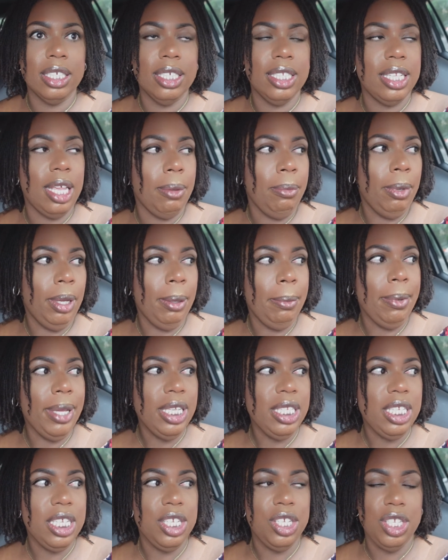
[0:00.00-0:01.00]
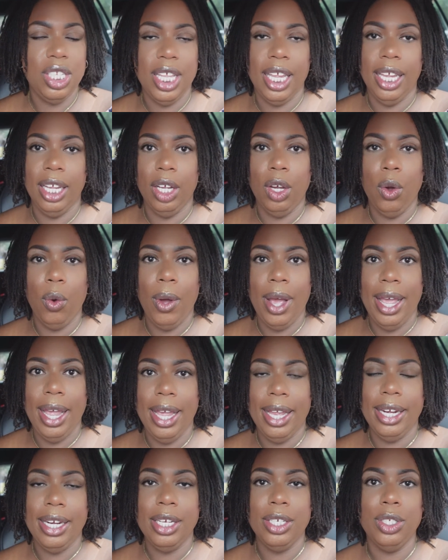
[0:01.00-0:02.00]
sent me a message saying go
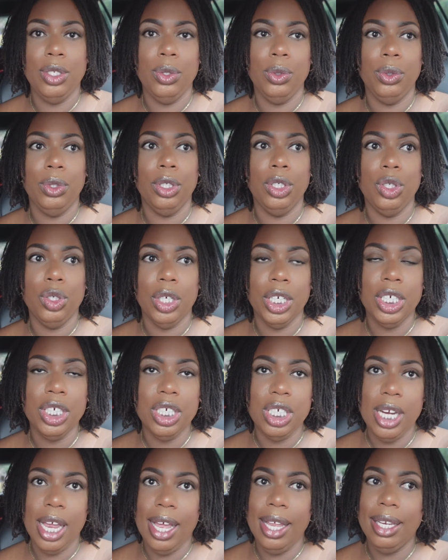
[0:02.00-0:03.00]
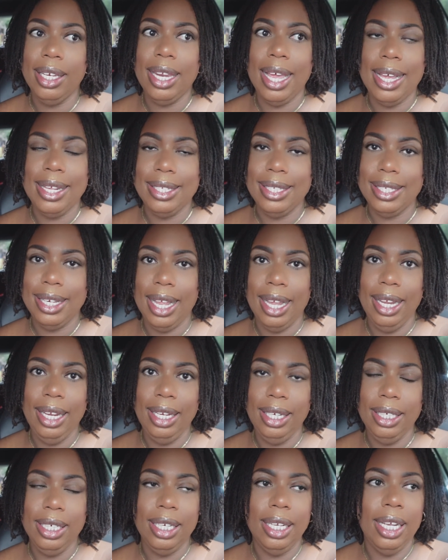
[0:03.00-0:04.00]
ahead and do the trigger shot last
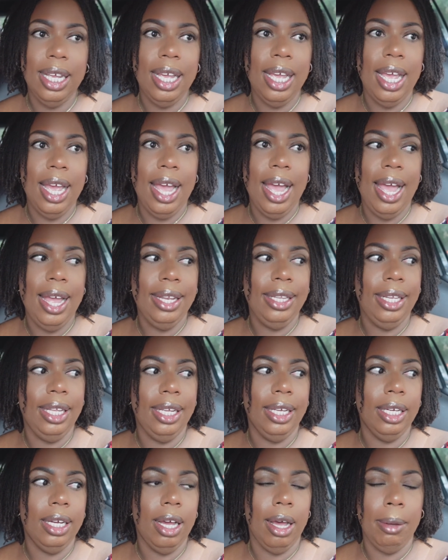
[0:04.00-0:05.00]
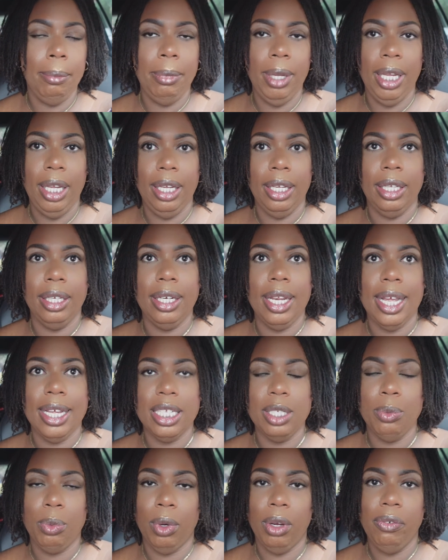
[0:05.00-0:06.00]
night, and then come in
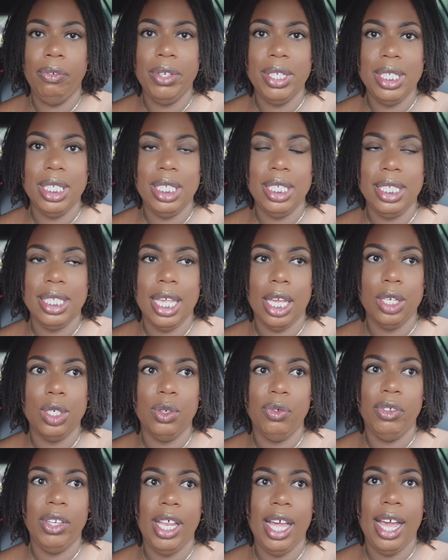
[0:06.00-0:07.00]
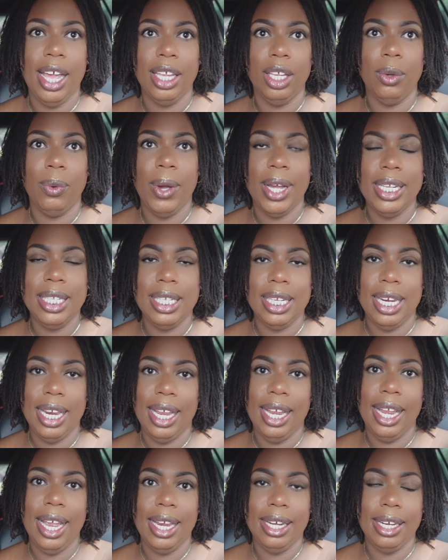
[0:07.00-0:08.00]
as previously scheduled for the IUI
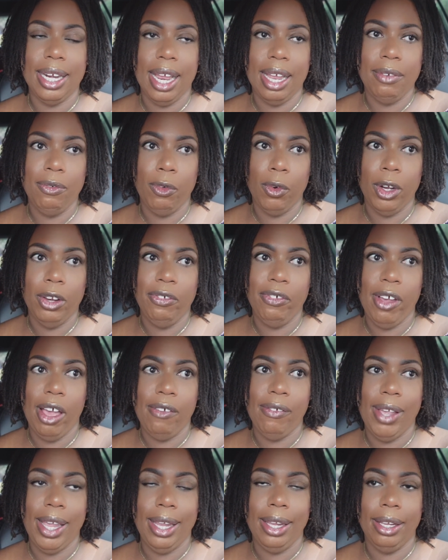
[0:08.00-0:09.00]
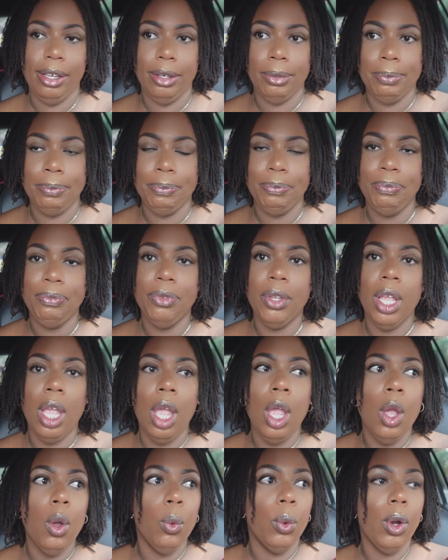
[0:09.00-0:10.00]
today at 9:45 a.m.
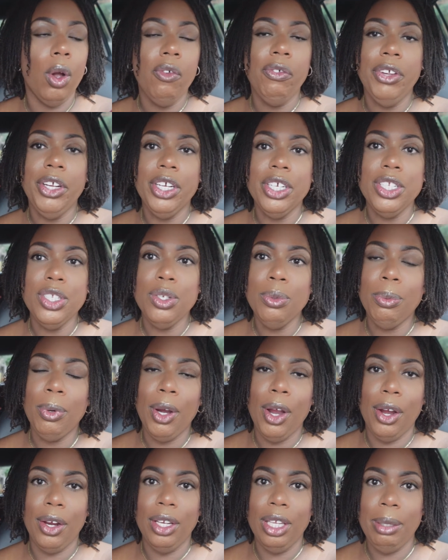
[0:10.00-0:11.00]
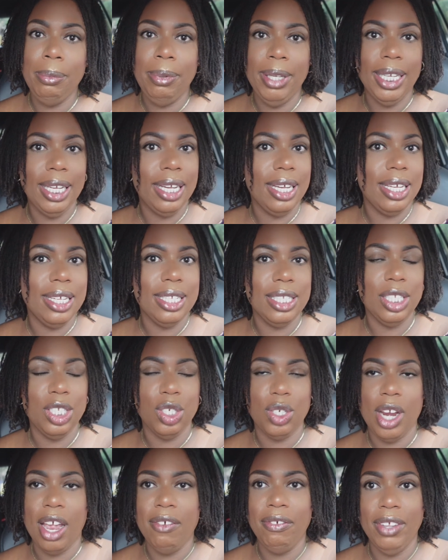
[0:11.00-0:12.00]
We're over here super early because
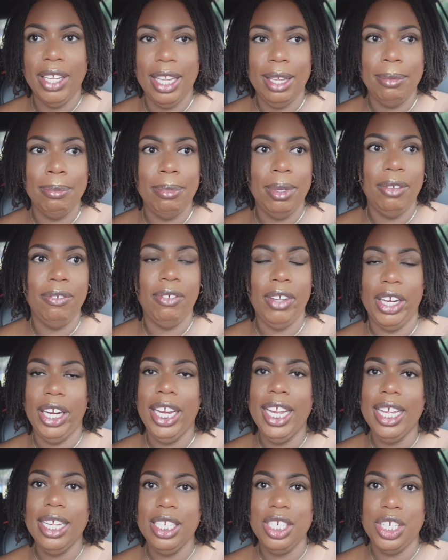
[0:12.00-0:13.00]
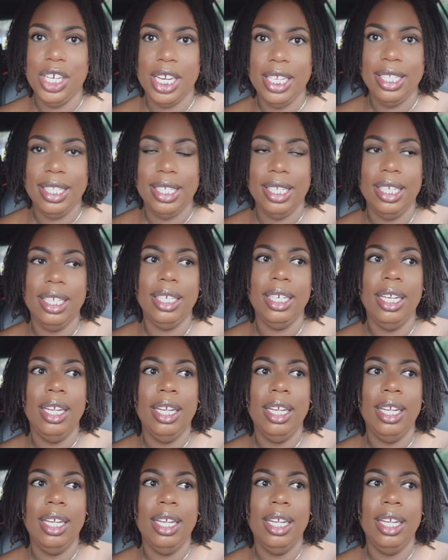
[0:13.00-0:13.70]
traffic can be very congested